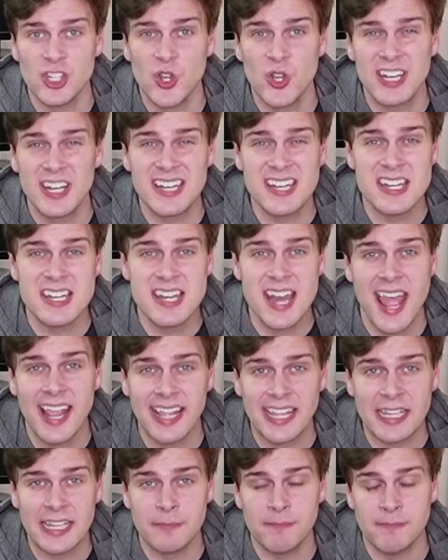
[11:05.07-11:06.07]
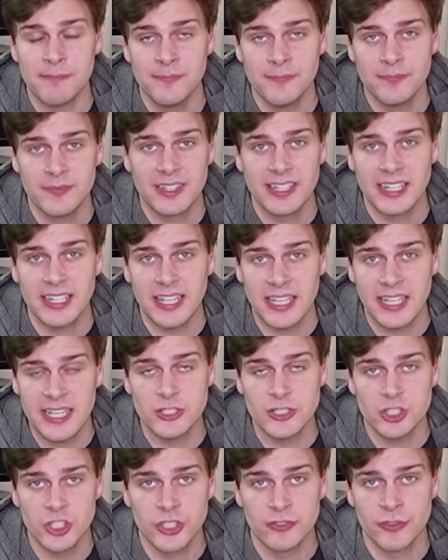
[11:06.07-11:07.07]
going to name
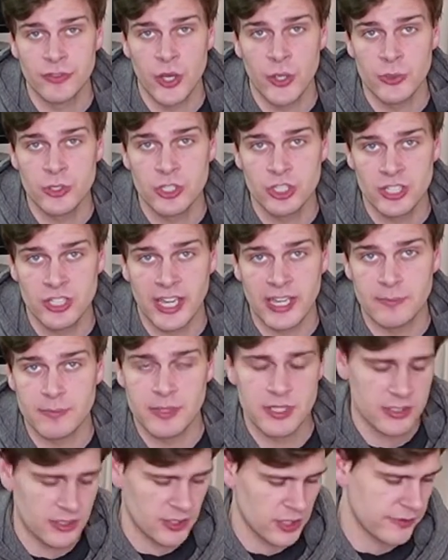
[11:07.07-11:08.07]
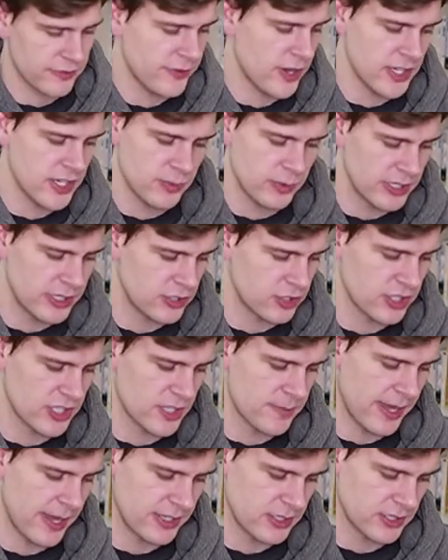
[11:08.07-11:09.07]
each of those shapes. So the first one is just the
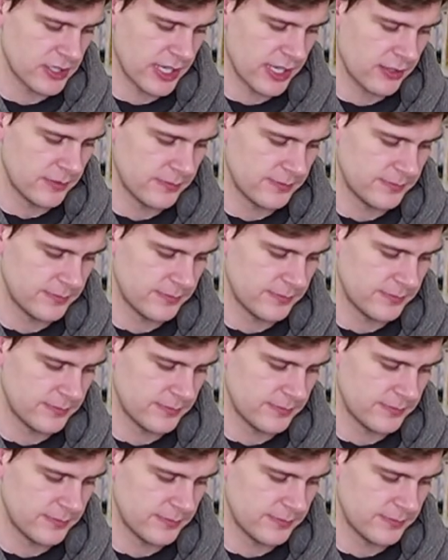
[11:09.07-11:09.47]
major scale.